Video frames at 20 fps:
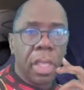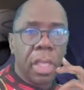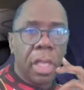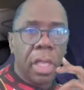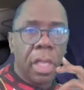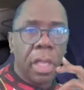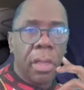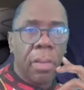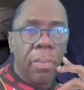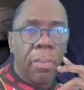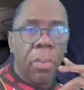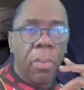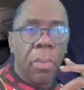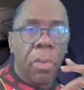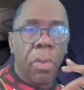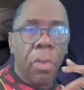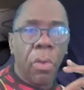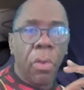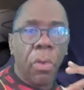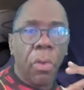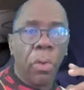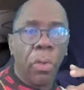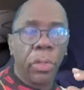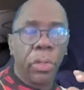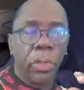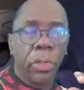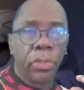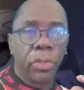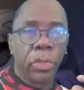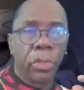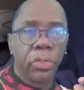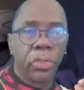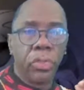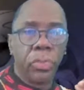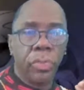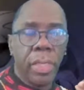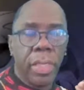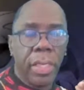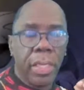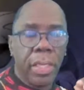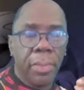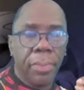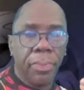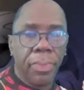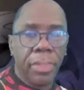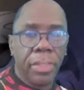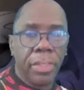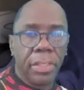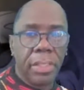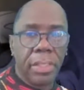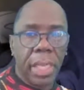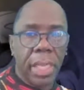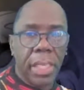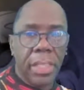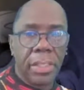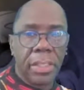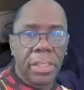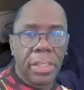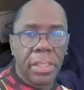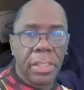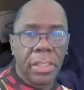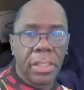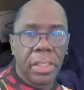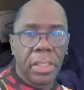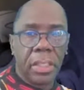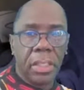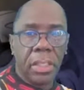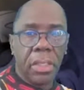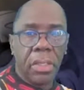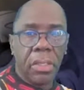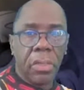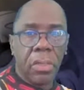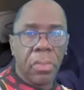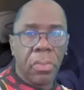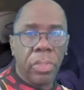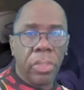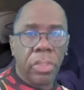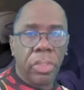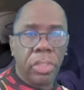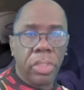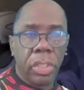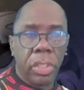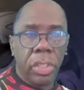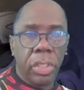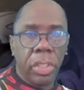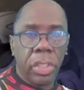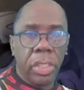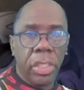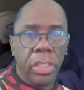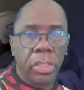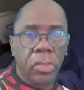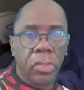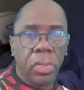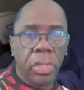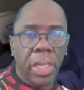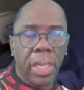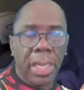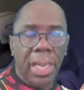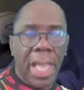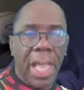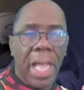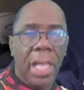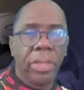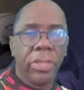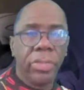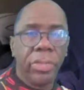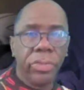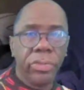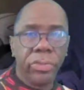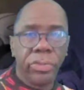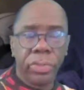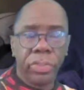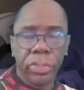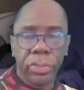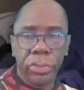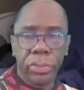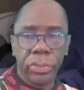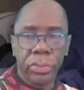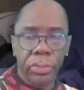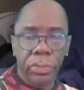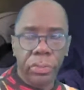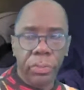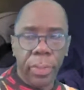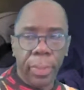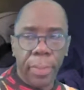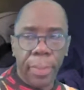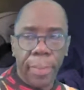on your social media presentations, which is going to allow you to